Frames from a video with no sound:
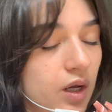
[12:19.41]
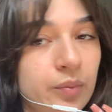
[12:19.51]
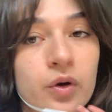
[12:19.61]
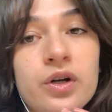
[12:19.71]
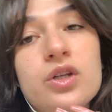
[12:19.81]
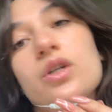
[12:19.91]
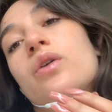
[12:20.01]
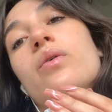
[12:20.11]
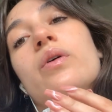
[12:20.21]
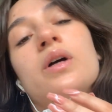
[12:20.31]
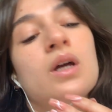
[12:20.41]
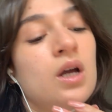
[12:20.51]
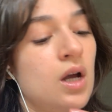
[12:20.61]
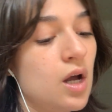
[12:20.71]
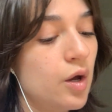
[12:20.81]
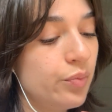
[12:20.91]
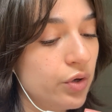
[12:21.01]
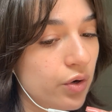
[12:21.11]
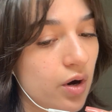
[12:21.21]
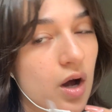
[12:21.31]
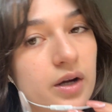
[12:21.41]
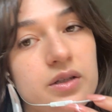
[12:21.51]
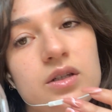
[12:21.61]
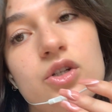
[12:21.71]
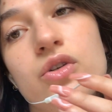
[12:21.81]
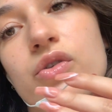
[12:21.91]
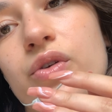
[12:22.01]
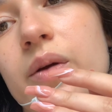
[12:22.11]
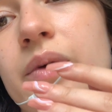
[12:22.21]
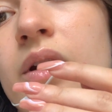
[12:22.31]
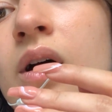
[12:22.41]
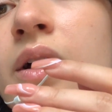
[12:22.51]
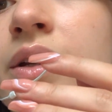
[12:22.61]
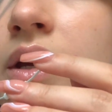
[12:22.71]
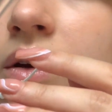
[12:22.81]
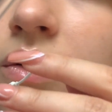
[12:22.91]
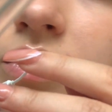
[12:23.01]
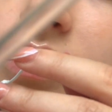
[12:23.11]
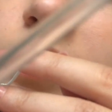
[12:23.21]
I'm gonna do a pure oxygen treatment on you.